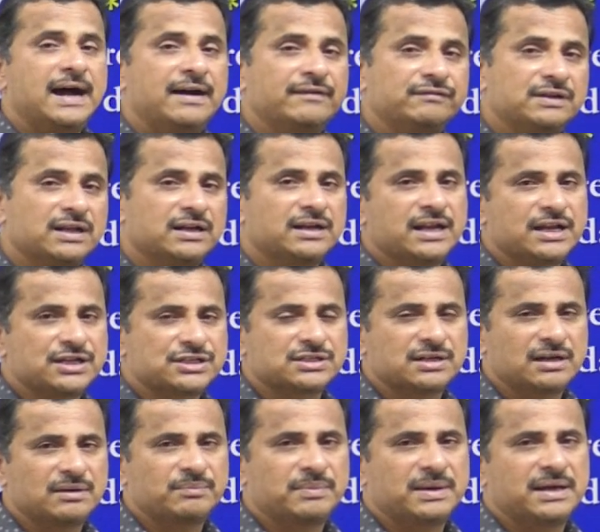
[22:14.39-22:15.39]
After
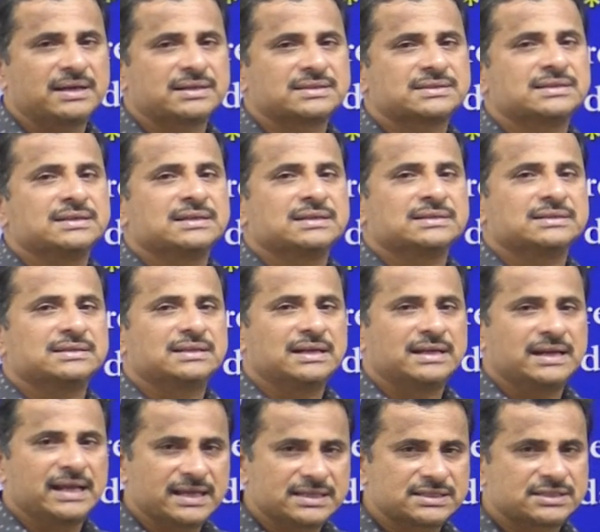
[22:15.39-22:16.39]
national parks, the
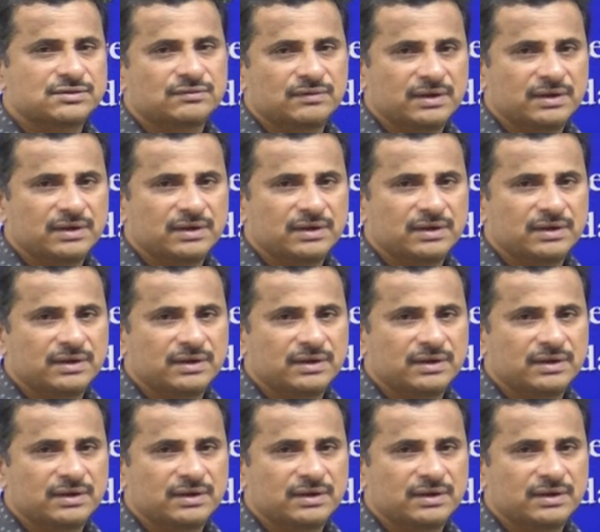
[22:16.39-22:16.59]
next